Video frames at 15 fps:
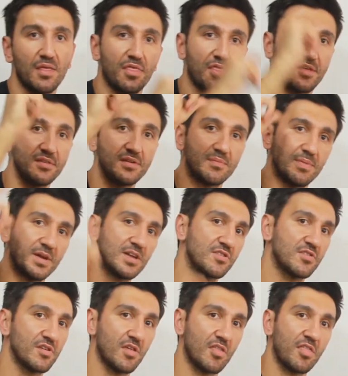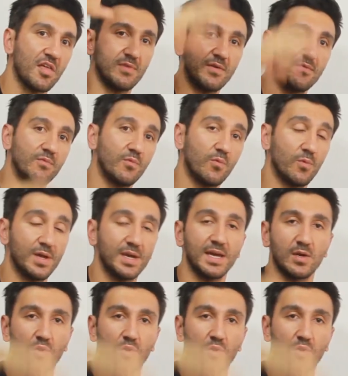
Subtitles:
thinner branches when I